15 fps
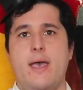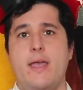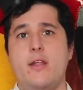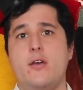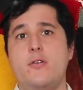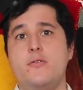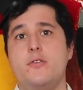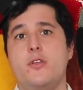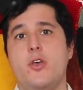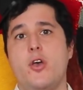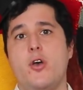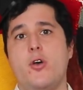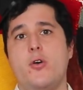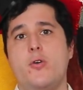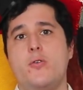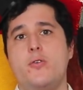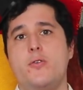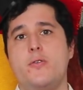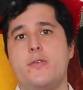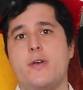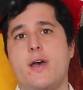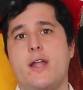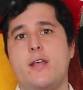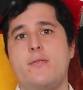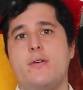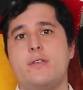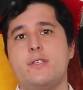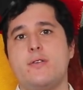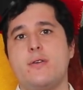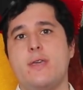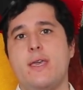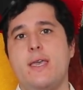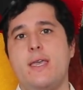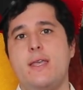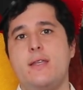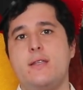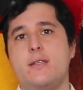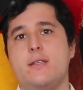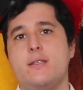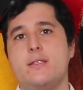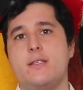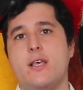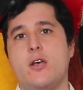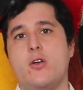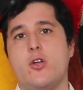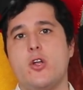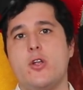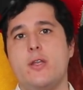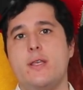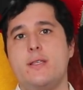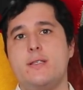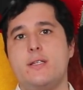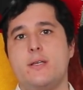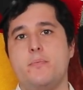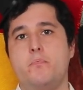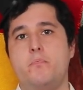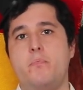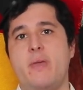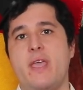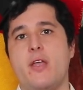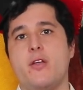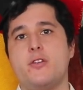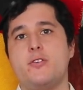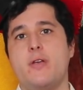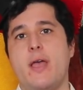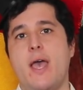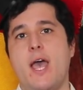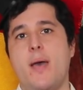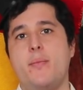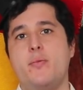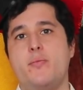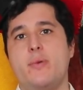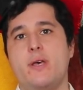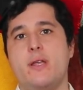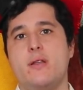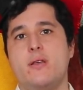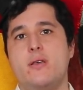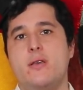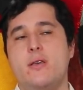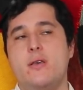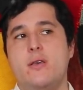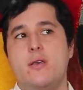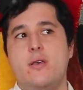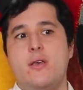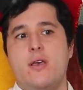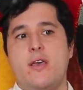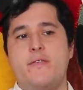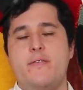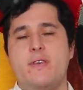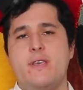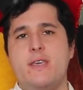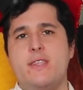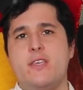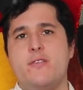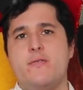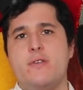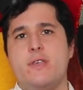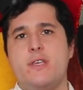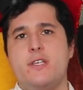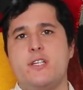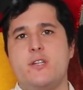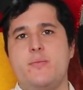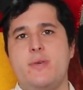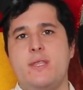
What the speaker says: I don't know who thought it was okay to sell Ernest a bear trap, but I feel like there really should have